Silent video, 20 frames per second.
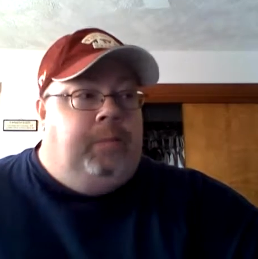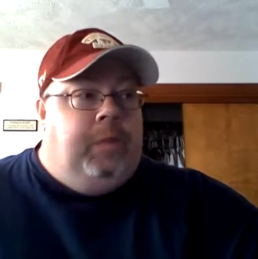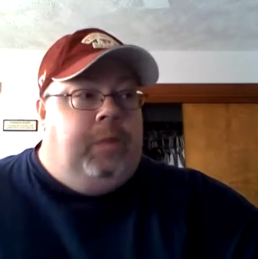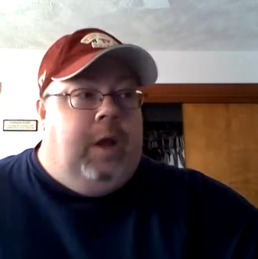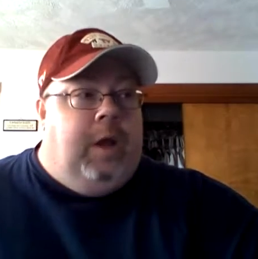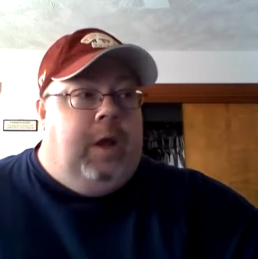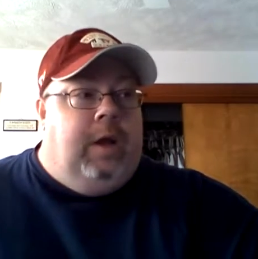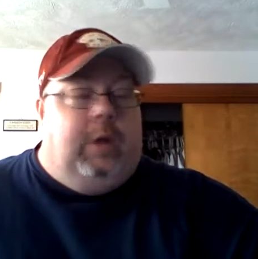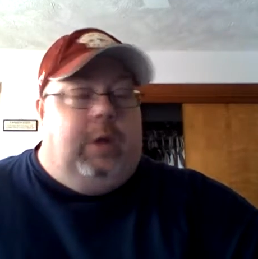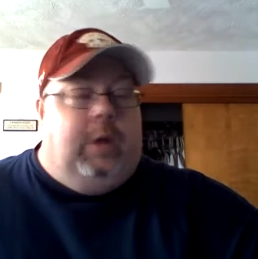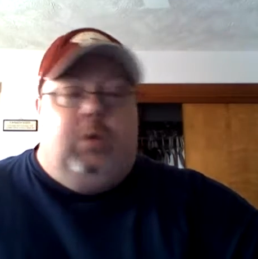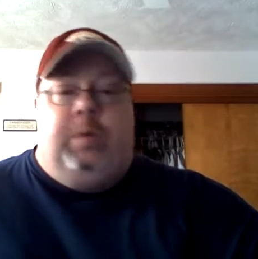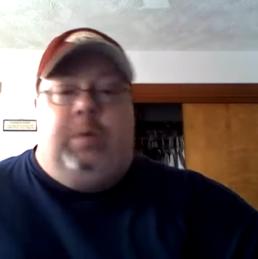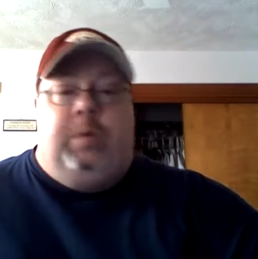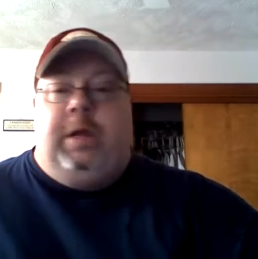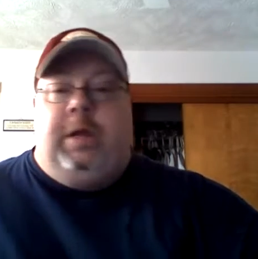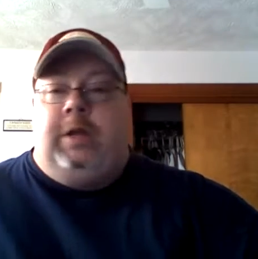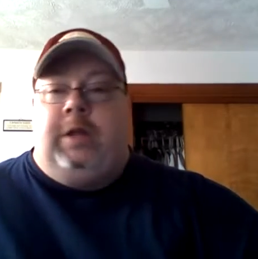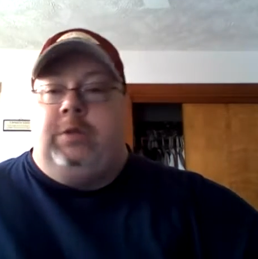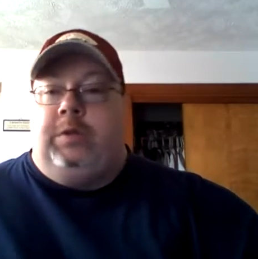I will
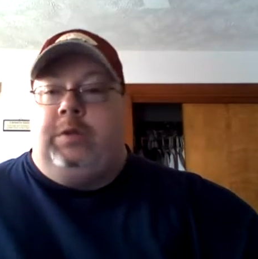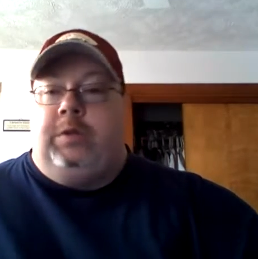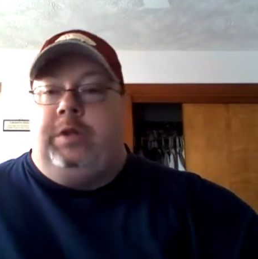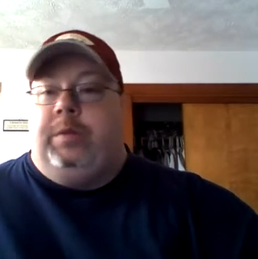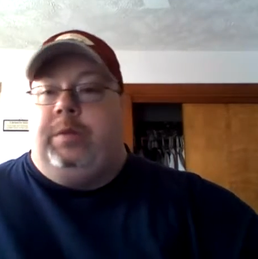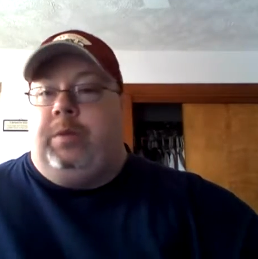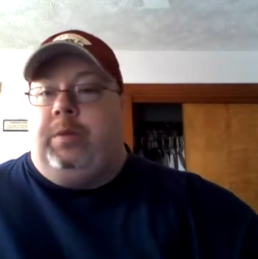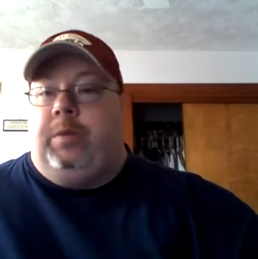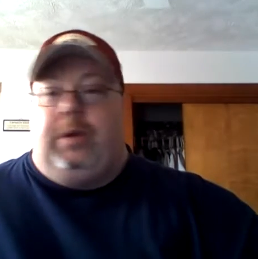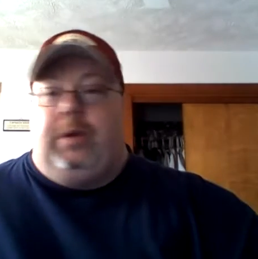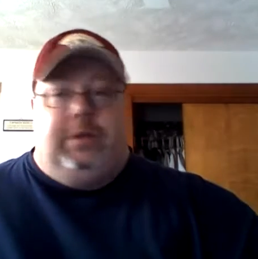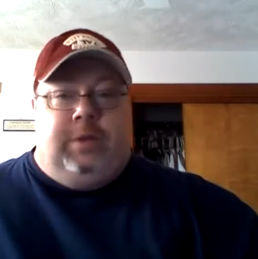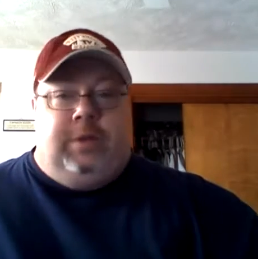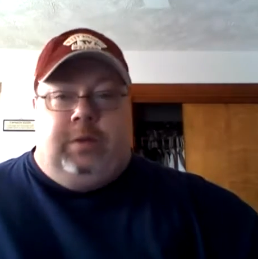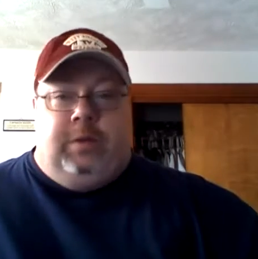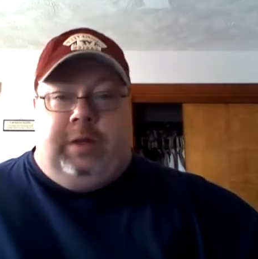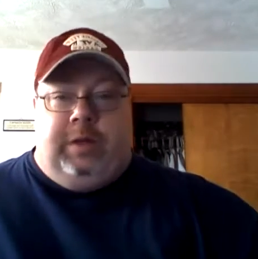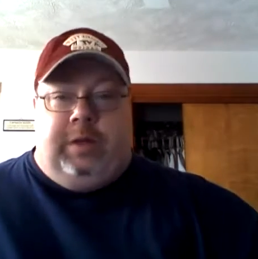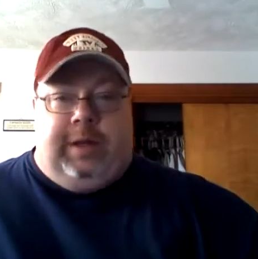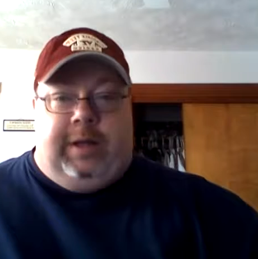be honest with you, the book is
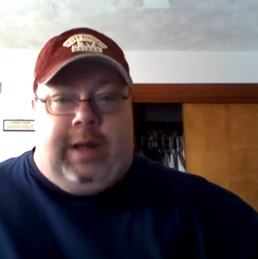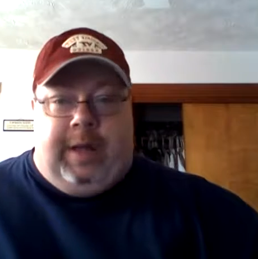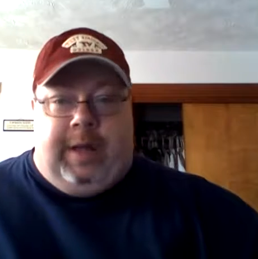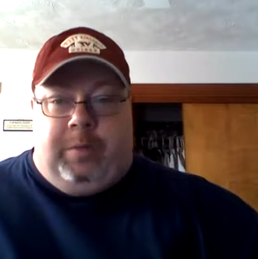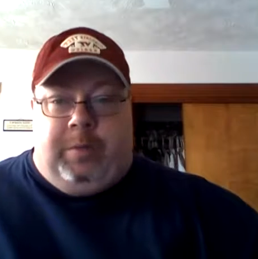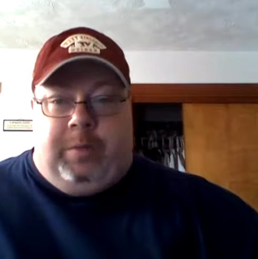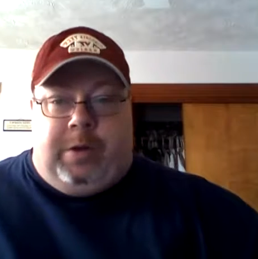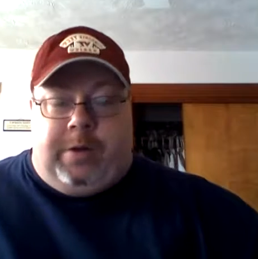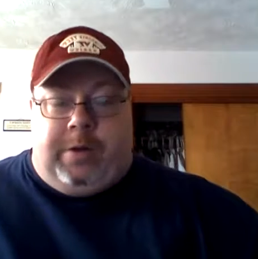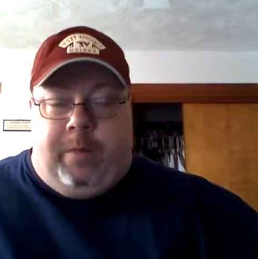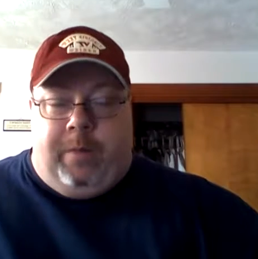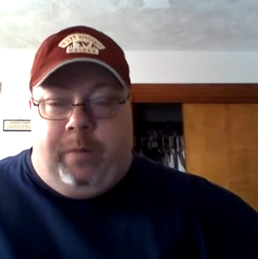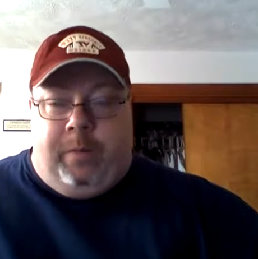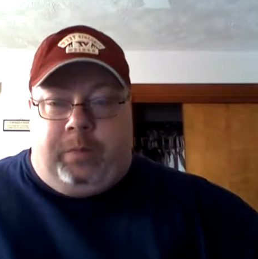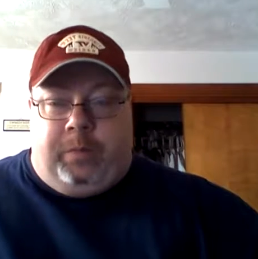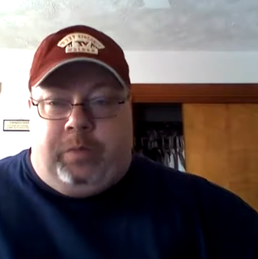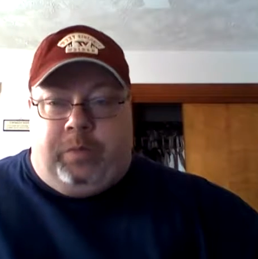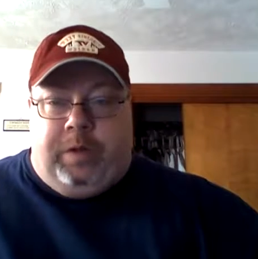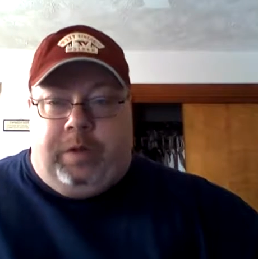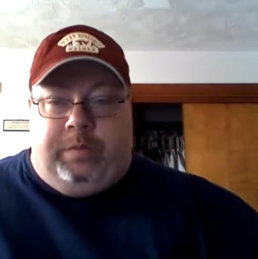totally a guy book.
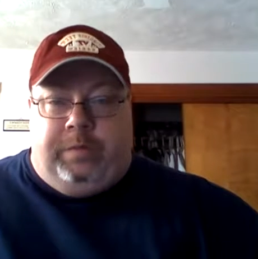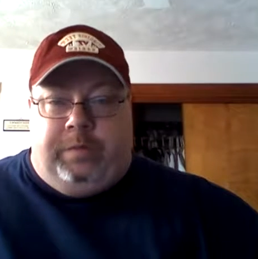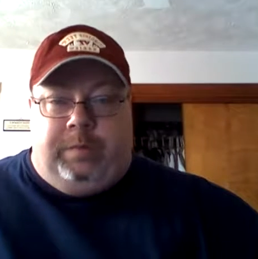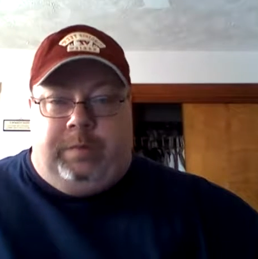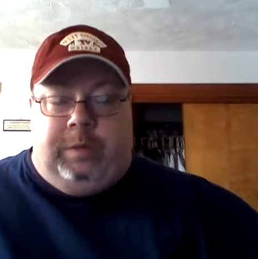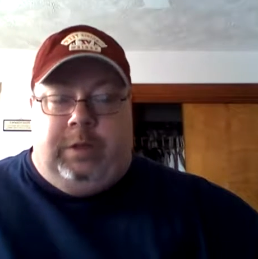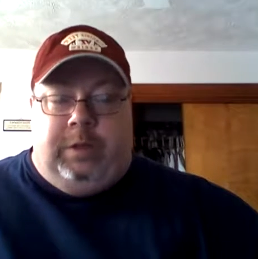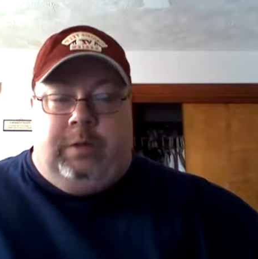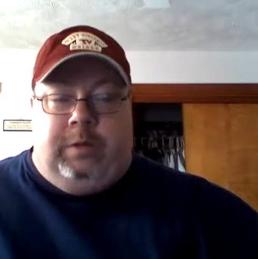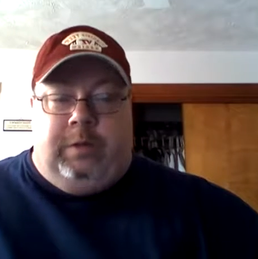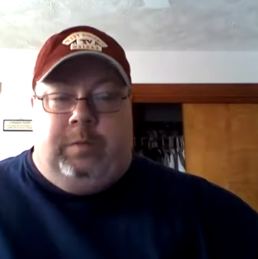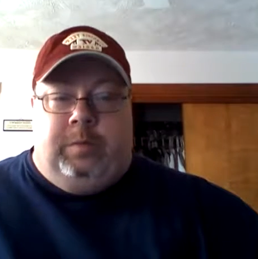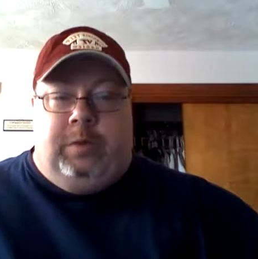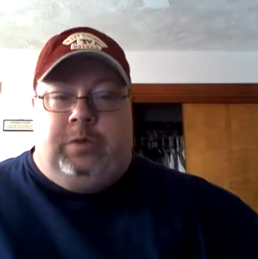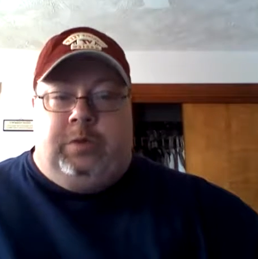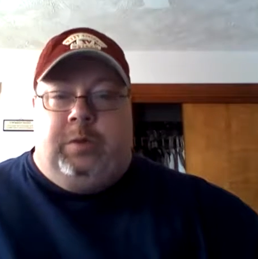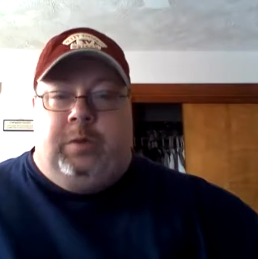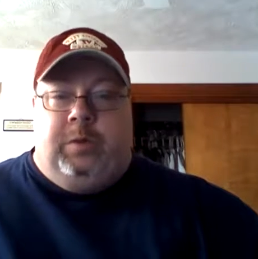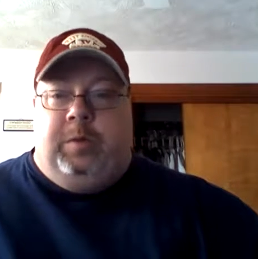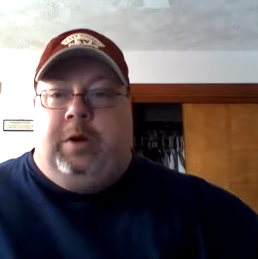If you know,
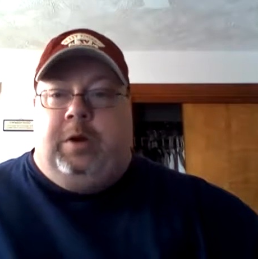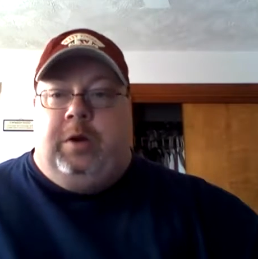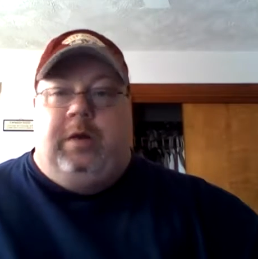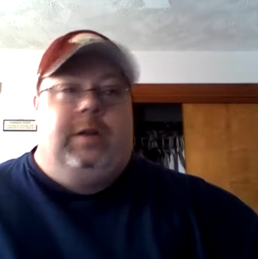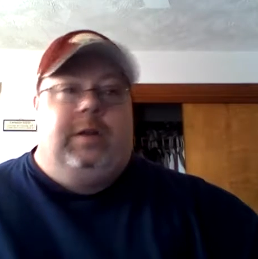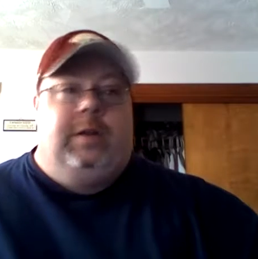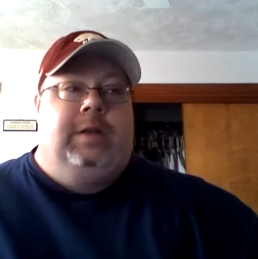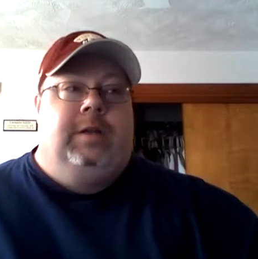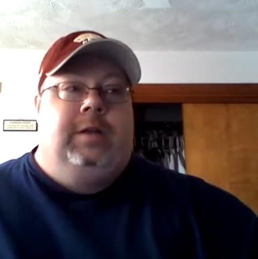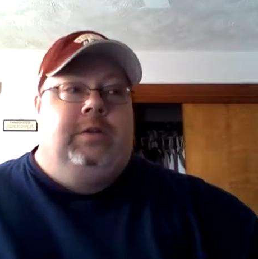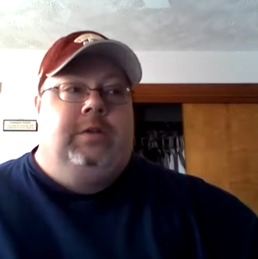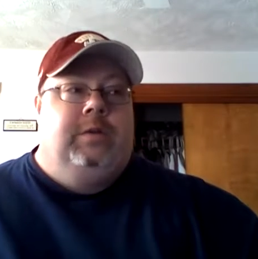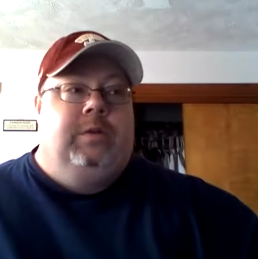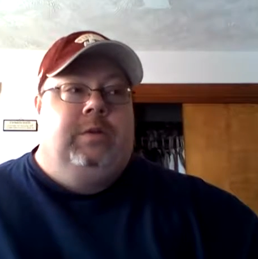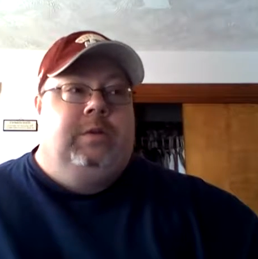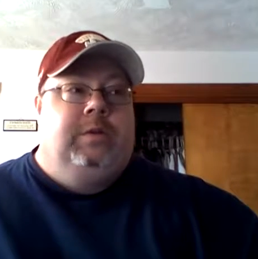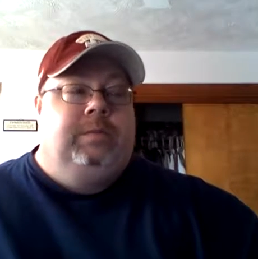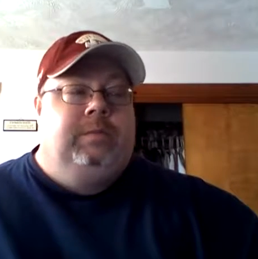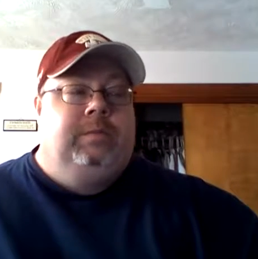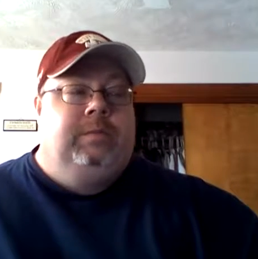most women are not going to get
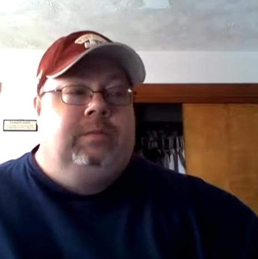into